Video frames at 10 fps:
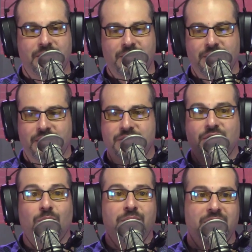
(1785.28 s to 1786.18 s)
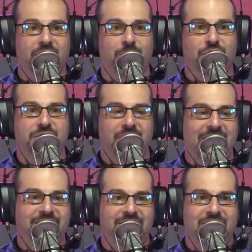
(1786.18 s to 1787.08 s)
consult with a commercial
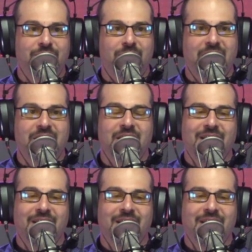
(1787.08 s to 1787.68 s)
entity, right?